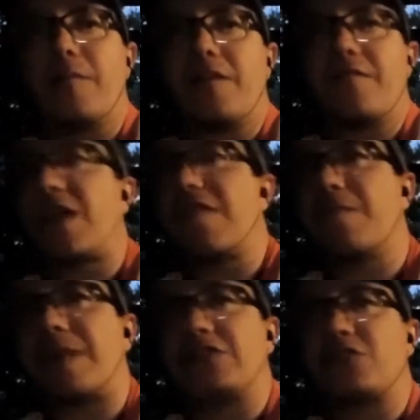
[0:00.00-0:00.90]
They're favored
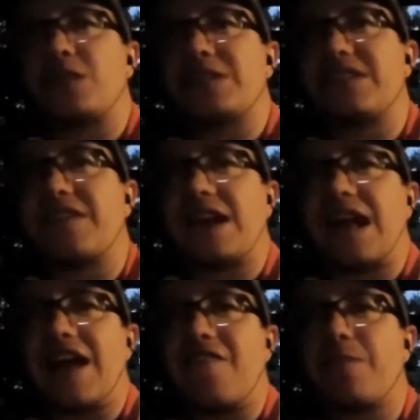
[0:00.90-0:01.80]
by
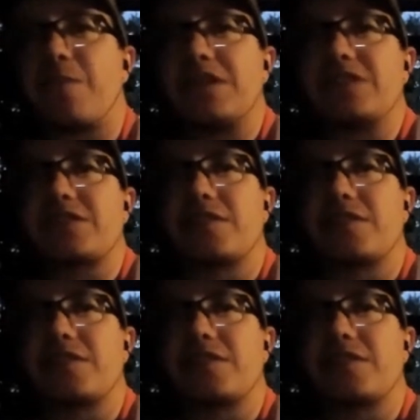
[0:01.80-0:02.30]
27.5 points.